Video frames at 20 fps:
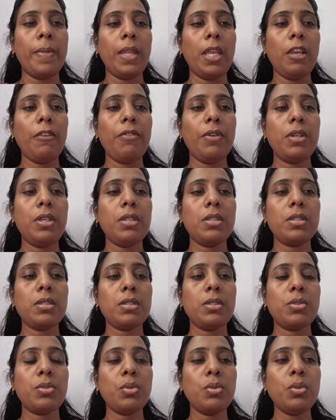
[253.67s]
If it is
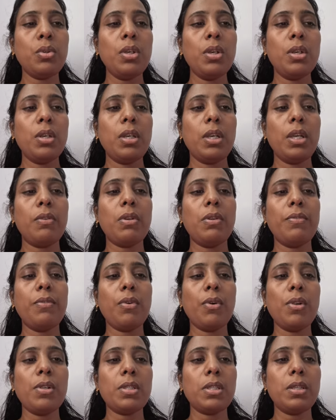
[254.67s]
true, it will
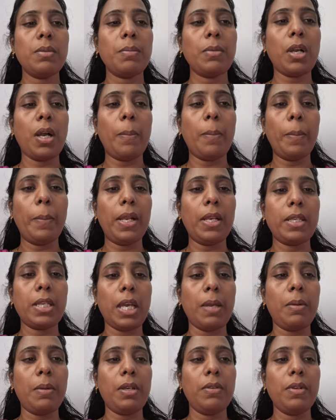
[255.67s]
false in compile
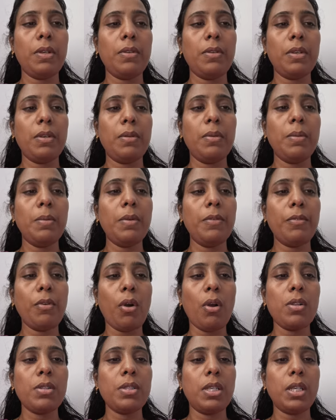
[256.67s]
time. It will be
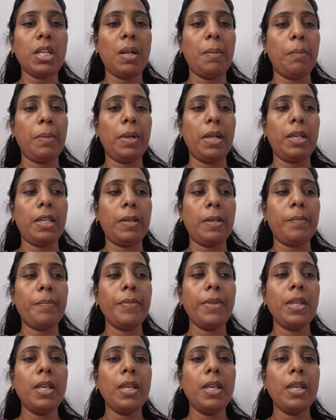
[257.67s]
false in a compile time.